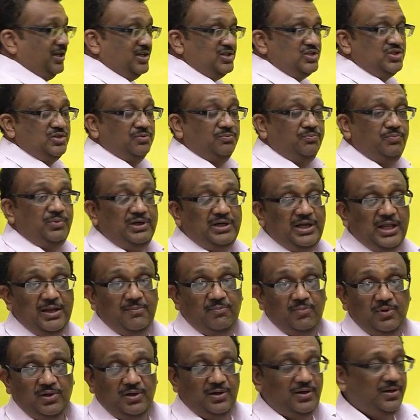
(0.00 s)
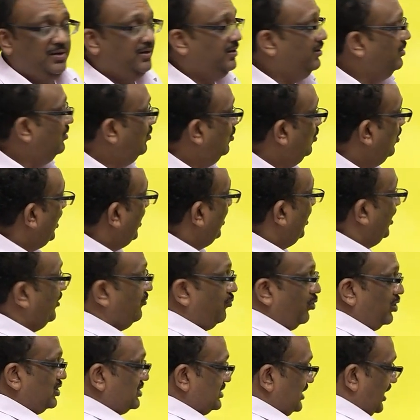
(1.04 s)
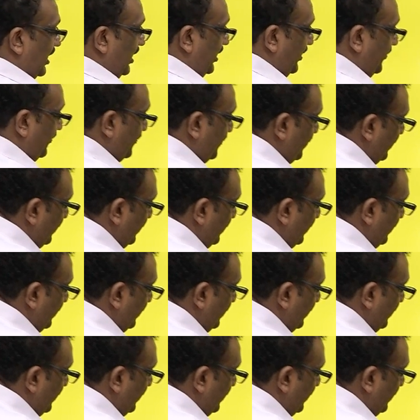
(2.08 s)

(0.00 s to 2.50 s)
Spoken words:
a simple table. And what is that?